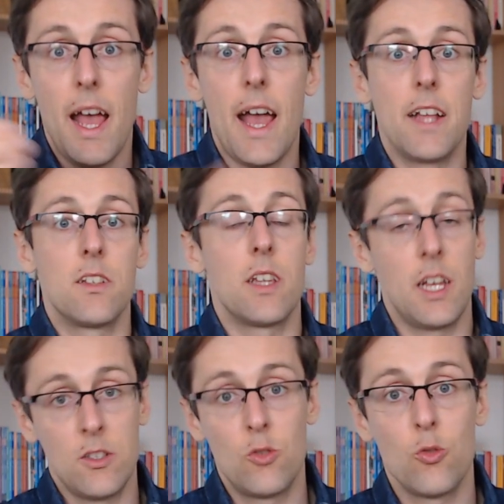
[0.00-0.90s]
and
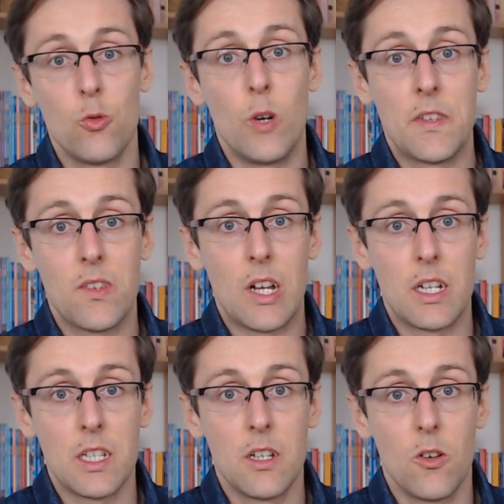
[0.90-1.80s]
and do a
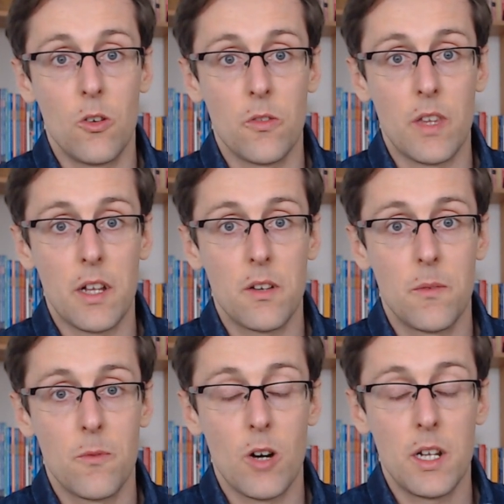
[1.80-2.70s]
study on that,
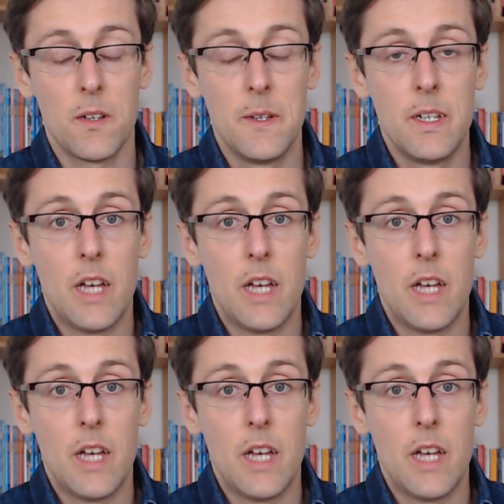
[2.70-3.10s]
right?